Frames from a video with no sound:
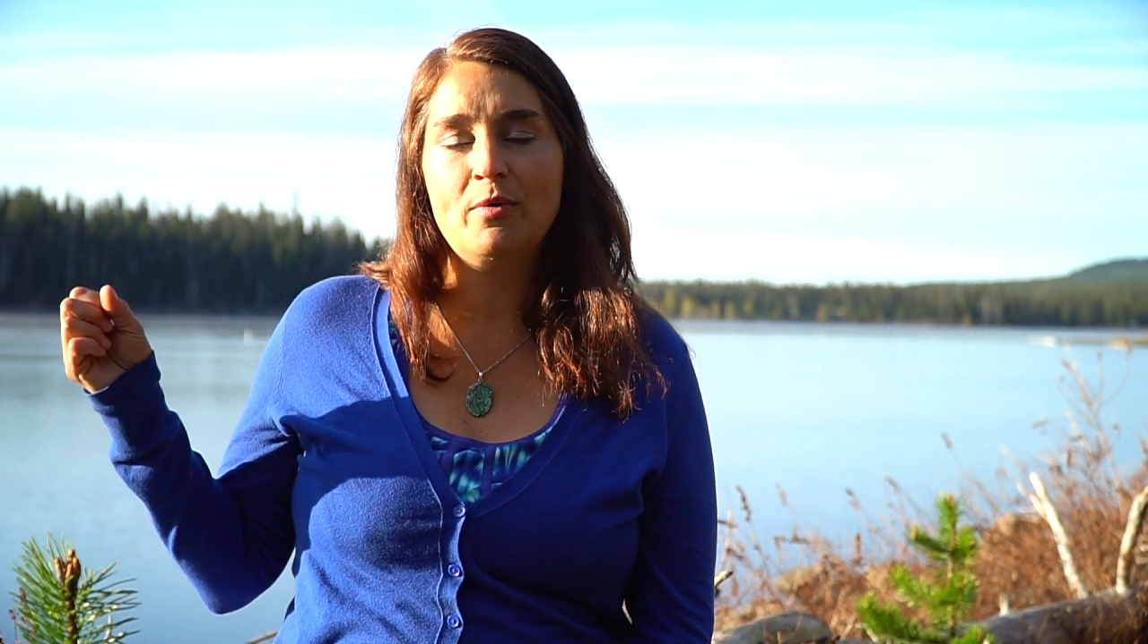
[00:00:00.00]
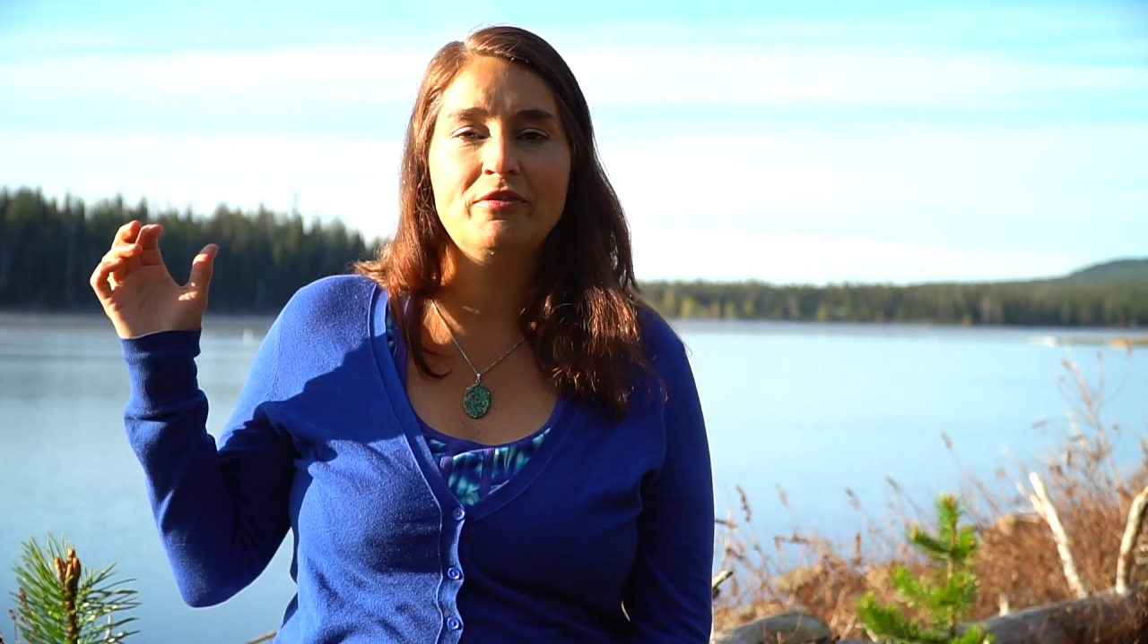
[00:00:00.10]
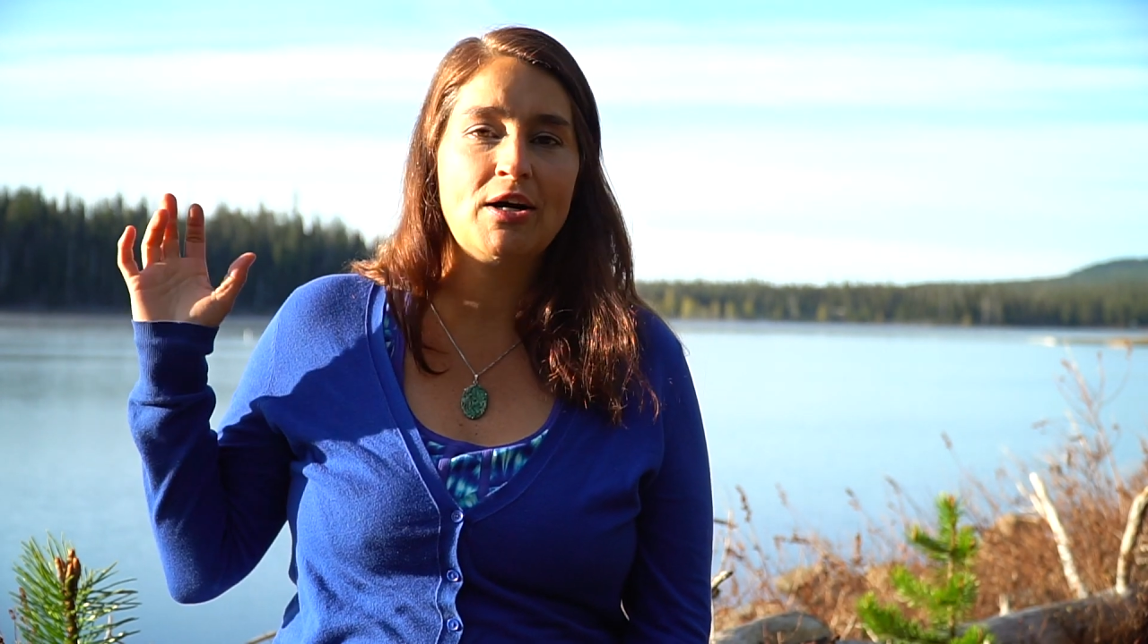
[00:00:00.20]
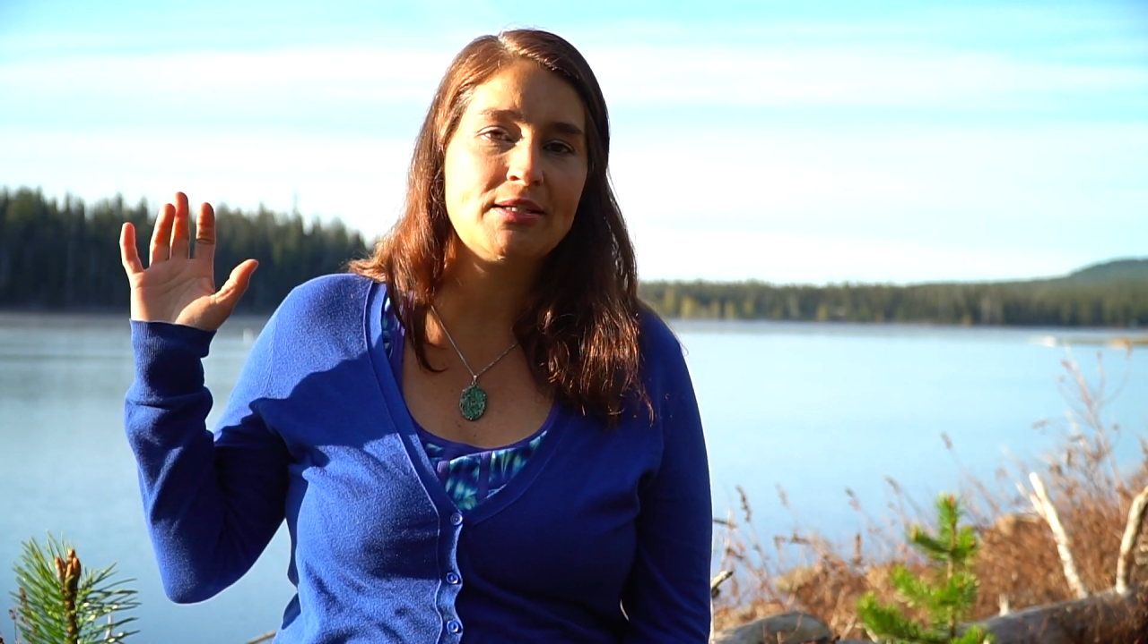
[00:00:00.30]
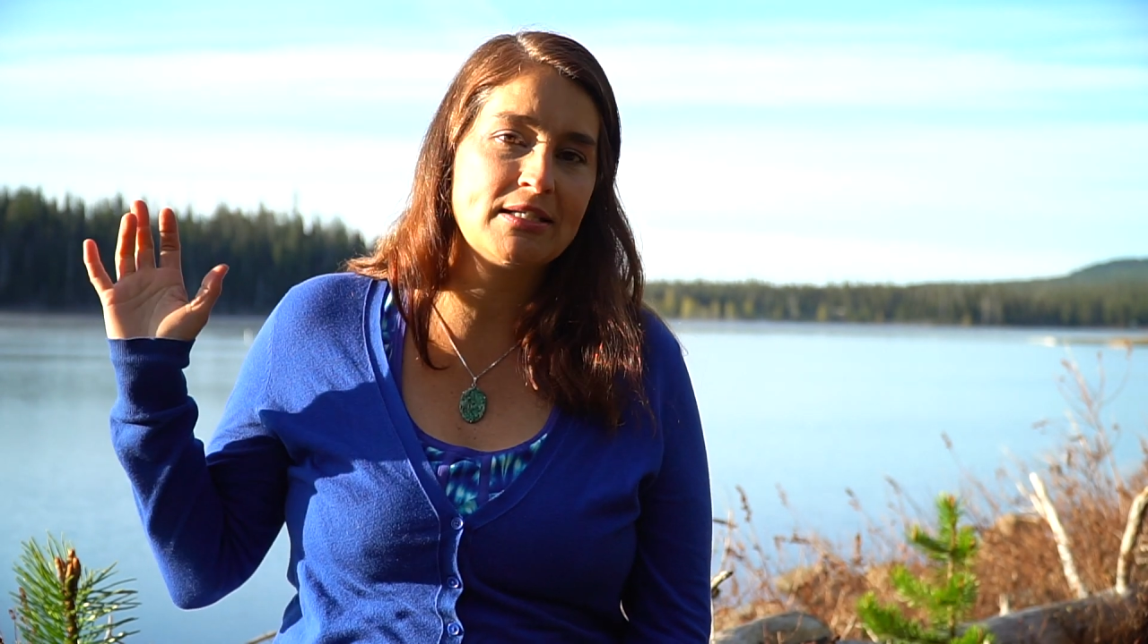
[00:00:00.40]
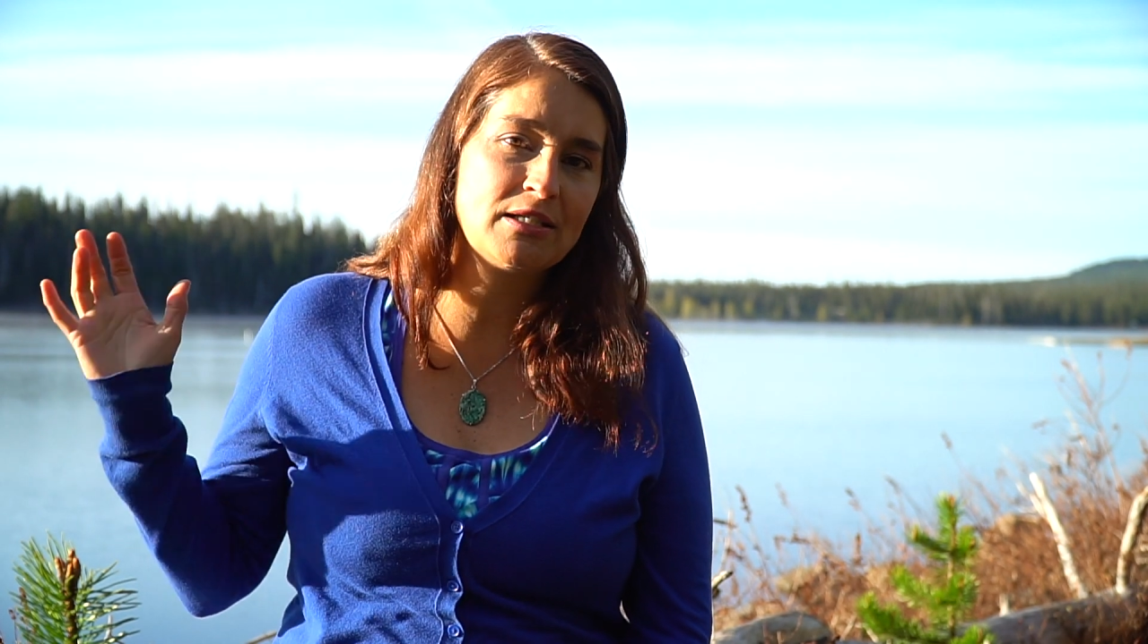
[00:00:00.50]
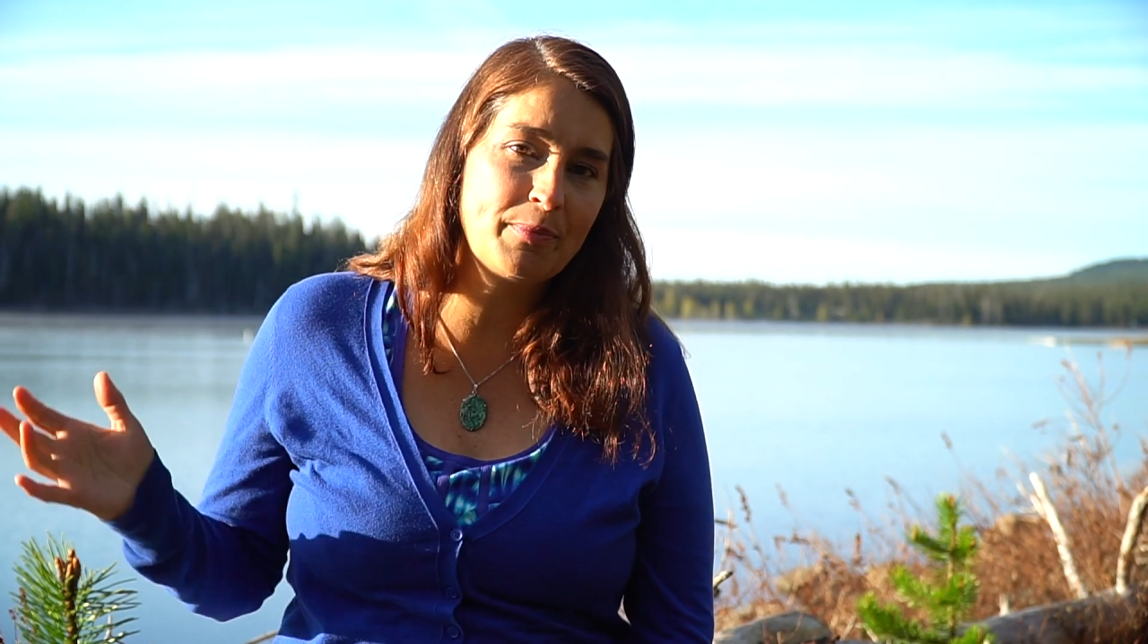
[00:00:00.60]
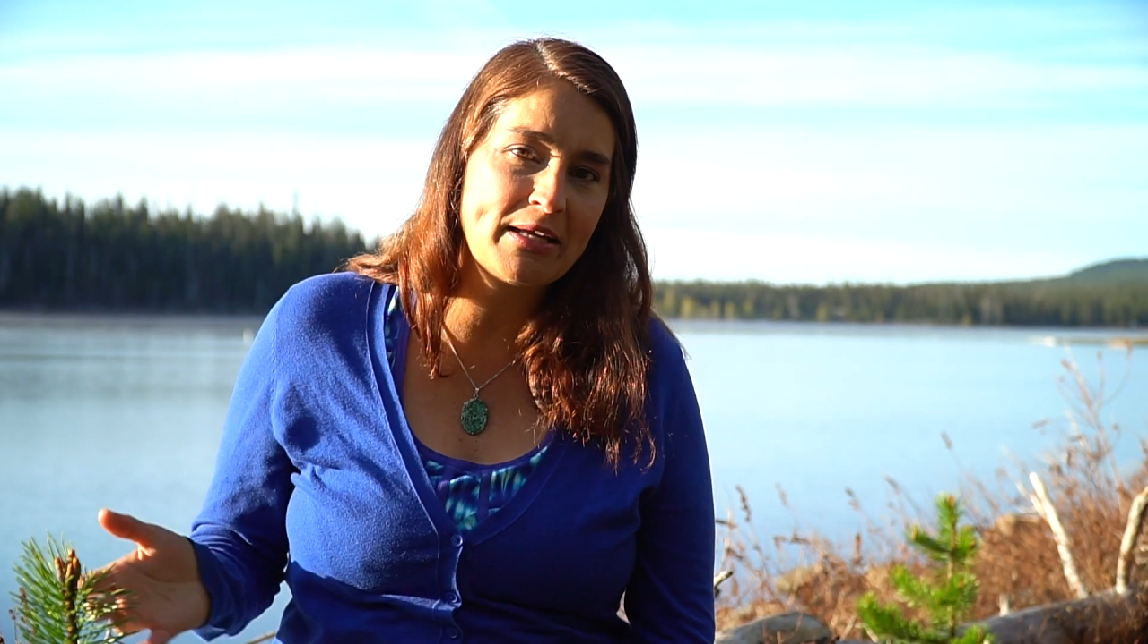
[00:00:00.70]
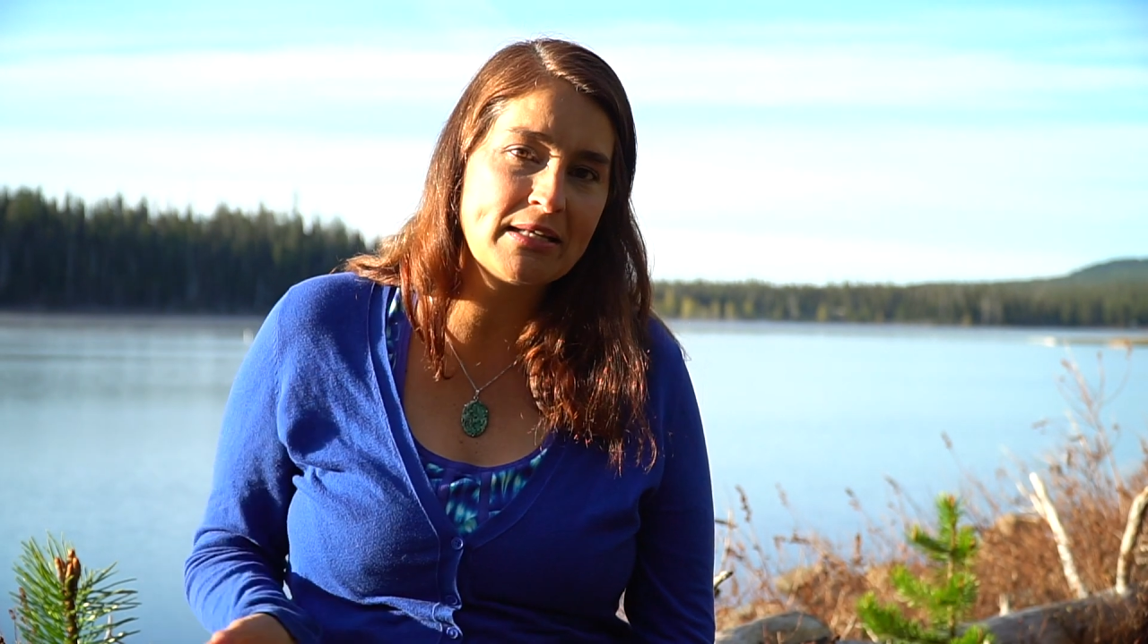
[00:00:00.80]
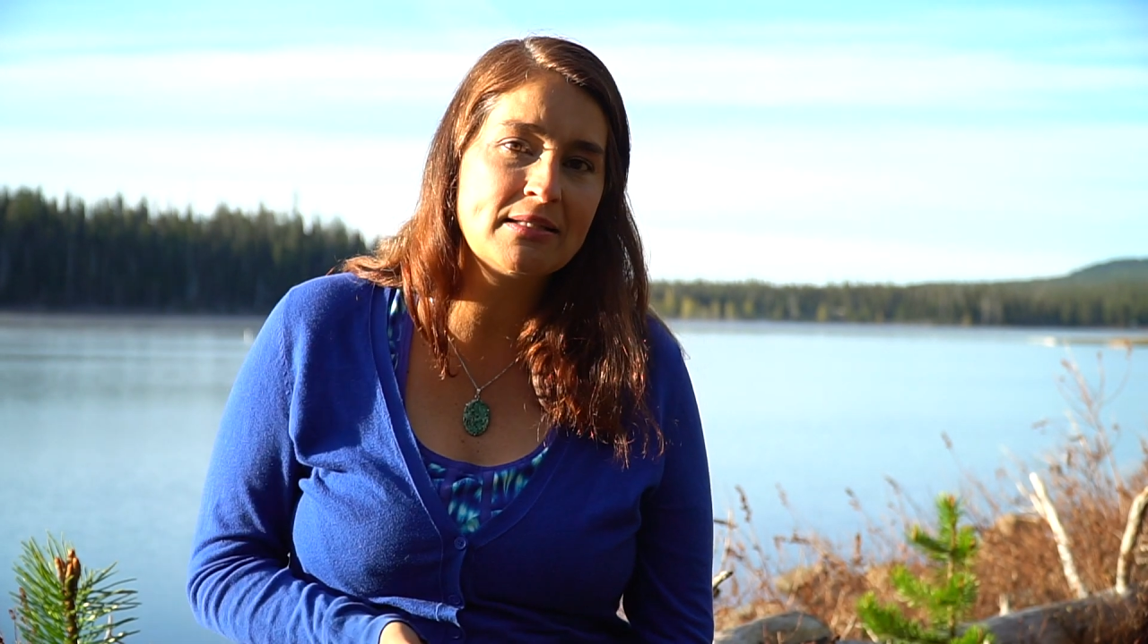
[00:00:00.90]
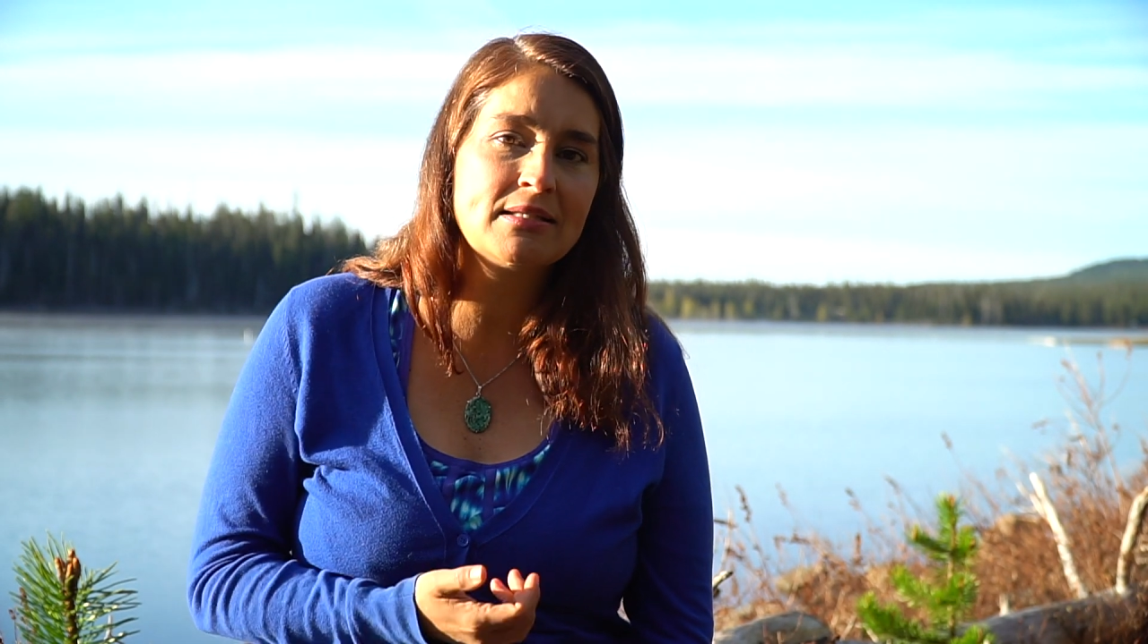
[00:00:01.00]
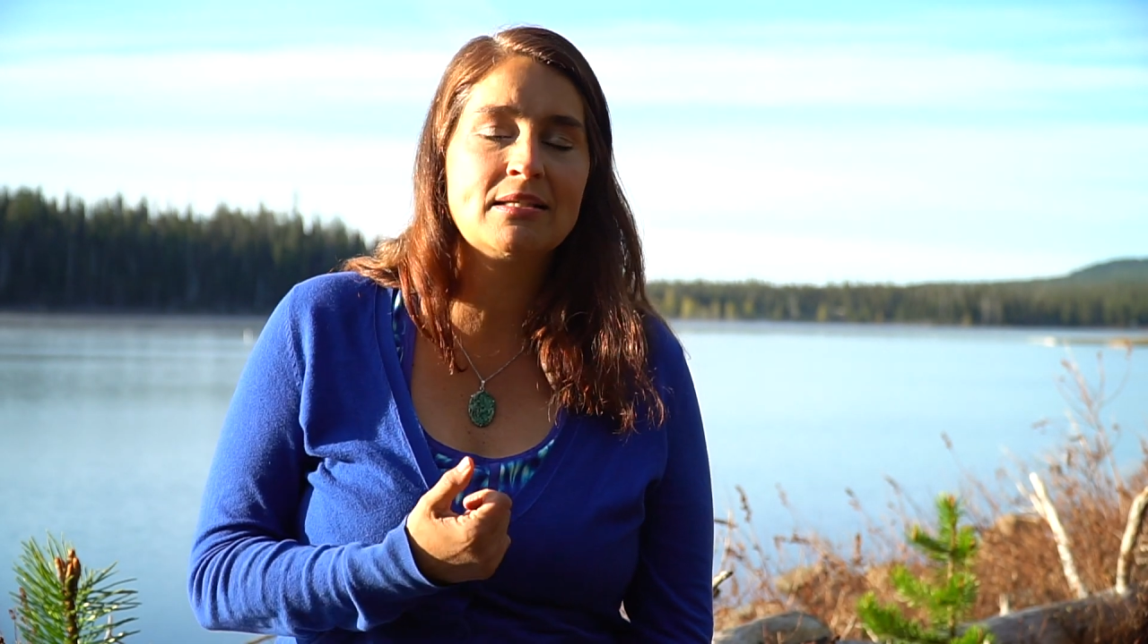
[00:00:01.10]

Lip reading: We've got to spend